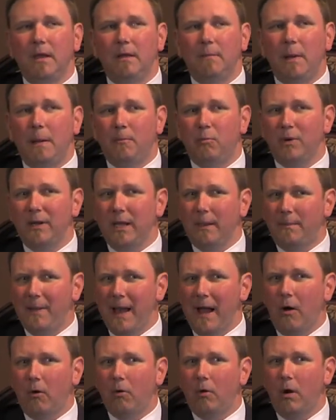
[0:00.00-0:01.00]
By bringing
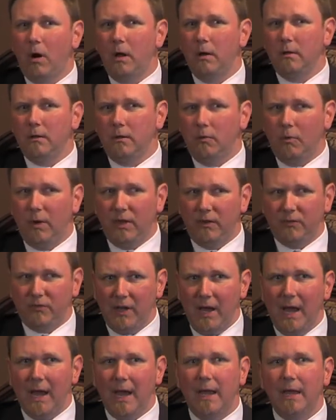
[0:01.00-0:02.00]
power on the west
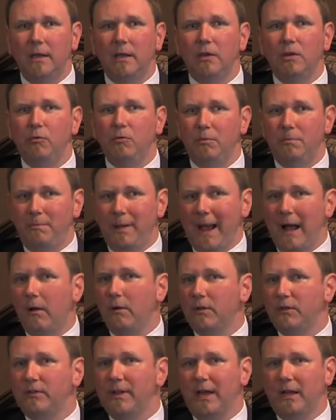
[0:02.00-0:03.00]
side, you would
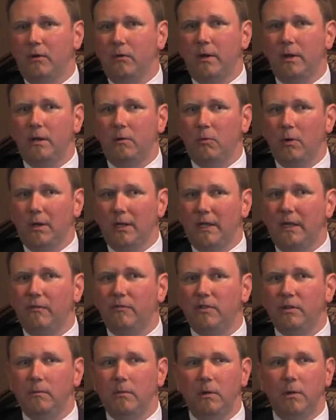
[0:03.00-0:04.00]
balance that grid and relieve
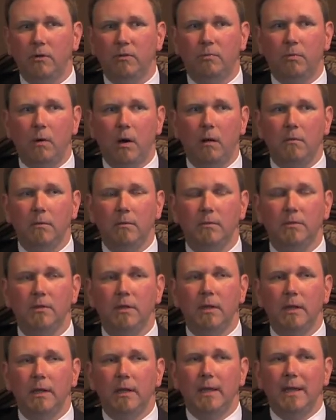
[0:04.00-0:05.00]
some of those problems.
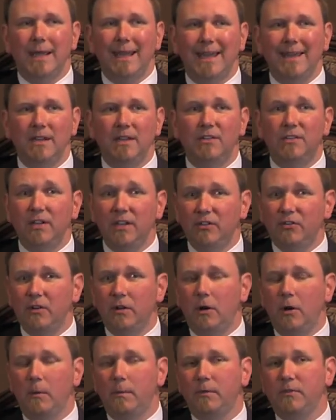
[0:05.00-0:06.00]
In addition,
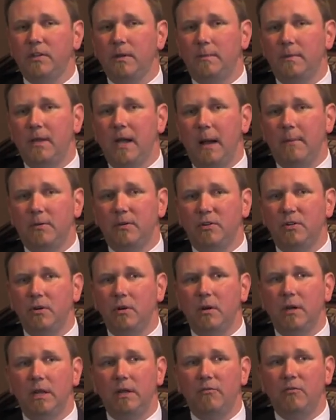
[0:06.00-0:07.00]
it opens up the
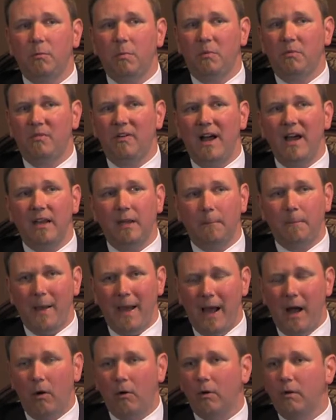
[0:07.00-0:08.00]
opportunity for providing
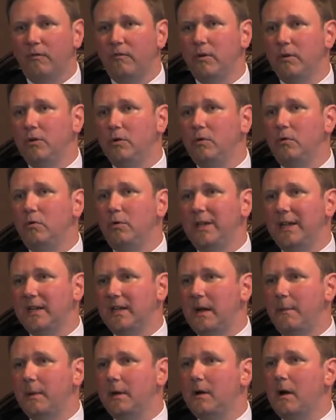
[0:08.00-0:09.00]
power for new
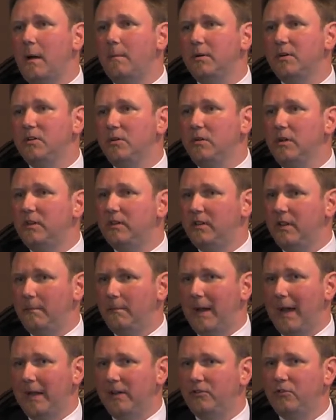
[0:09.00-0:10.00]
economic opportunities that
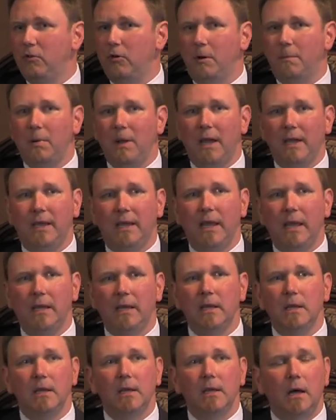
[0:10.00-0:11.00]
might show up, like a
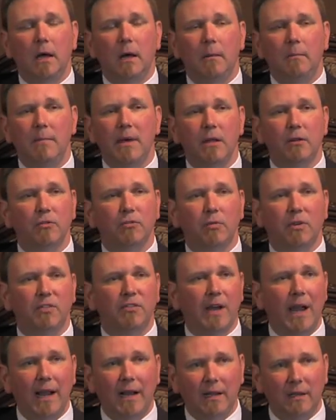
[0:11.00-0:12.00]
metals
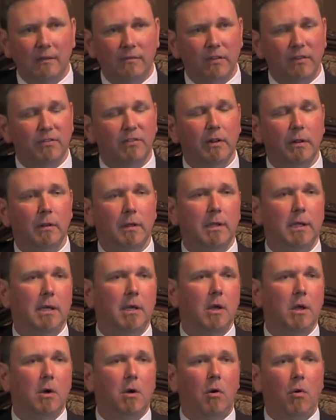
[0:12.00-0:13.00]
recycling facility
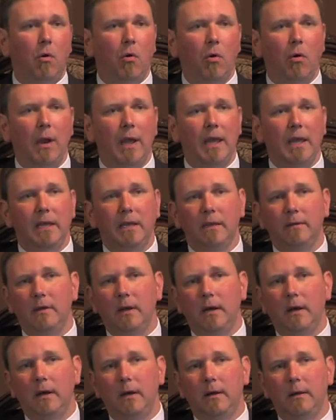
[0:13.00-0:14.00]
or
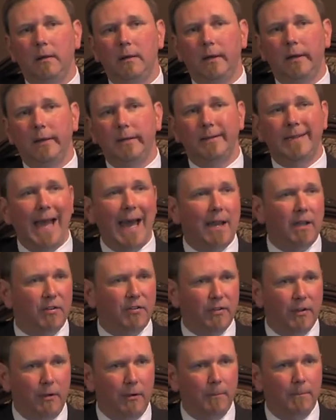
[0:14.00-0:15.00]
a data
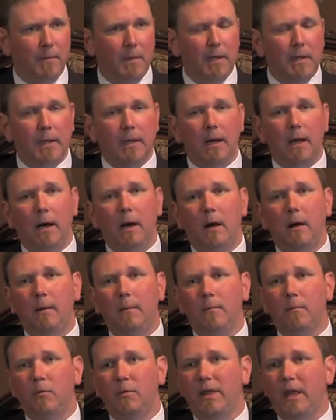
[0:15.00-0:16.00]
center
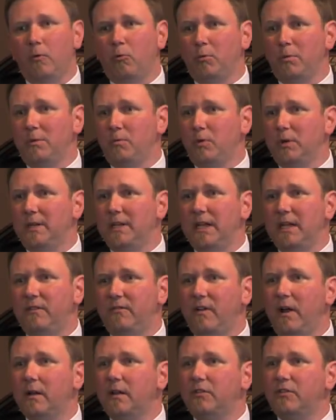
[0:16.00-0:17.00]
that would need
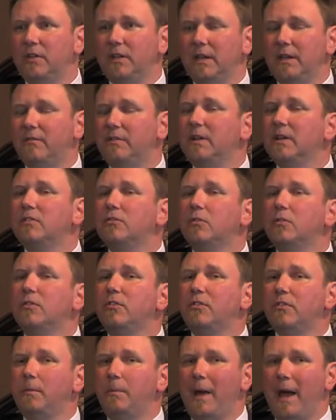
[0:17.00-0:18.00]
fairly significant
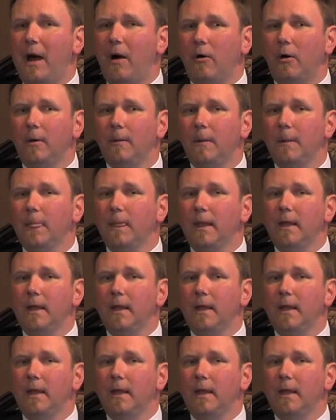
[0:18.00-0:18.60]
sources of power.